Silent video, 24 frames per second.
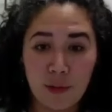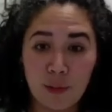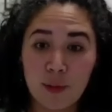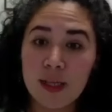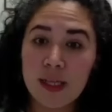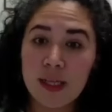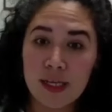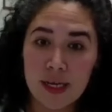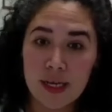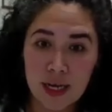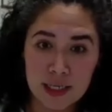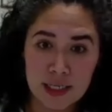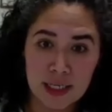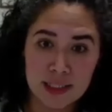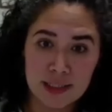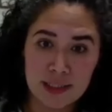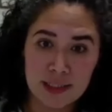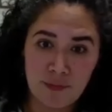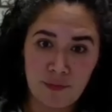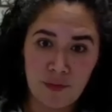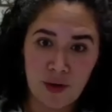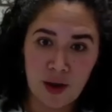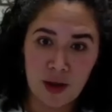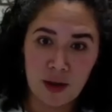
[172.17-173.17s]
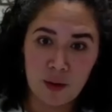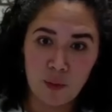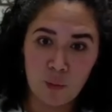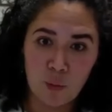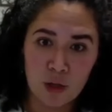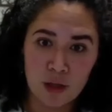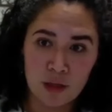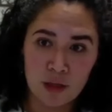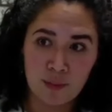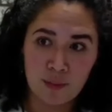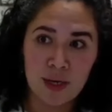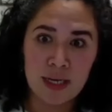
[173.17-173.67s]
really identify
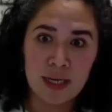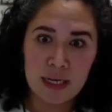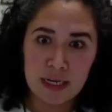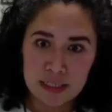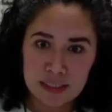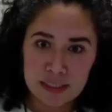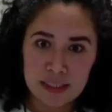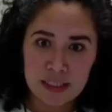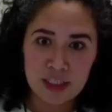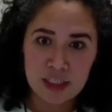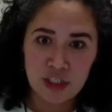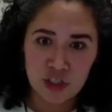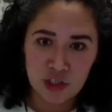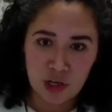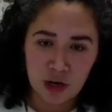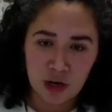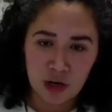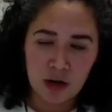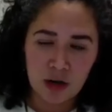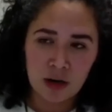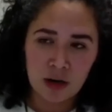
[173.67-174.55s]
with being a teacher.